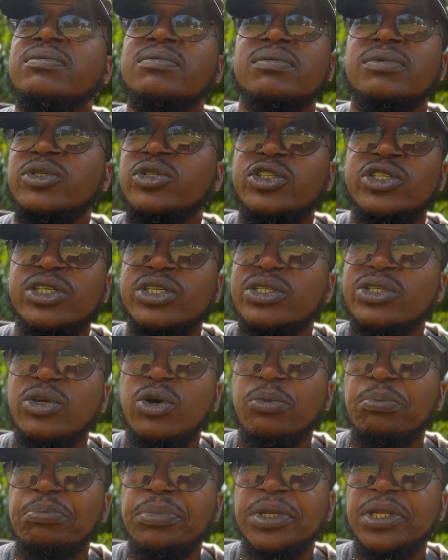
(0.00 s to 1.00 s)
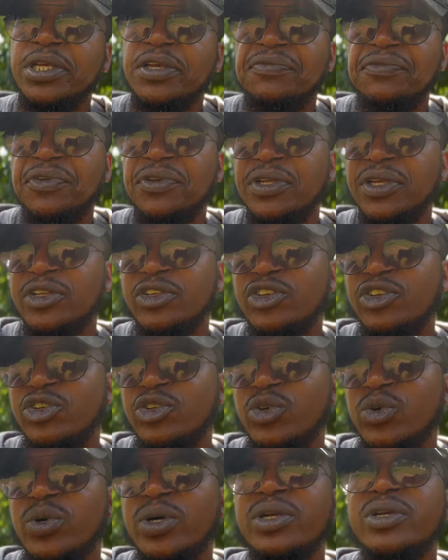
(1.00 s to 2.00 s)
You just don't believe you need to
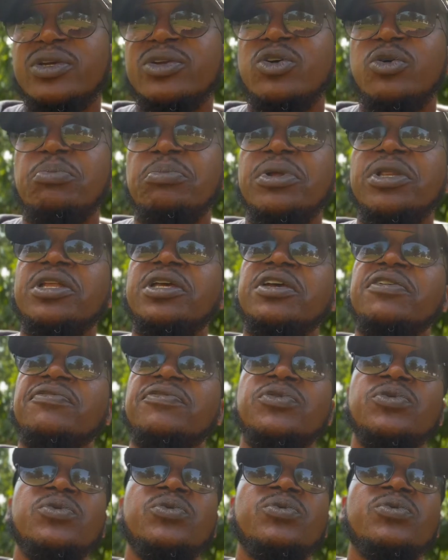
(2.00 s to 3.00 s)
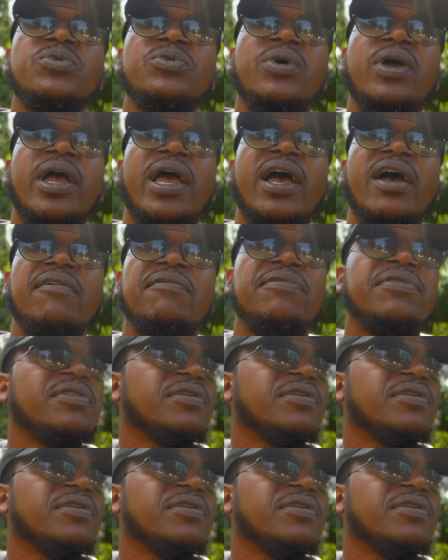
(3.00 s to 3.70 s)
do it. You don't believe you have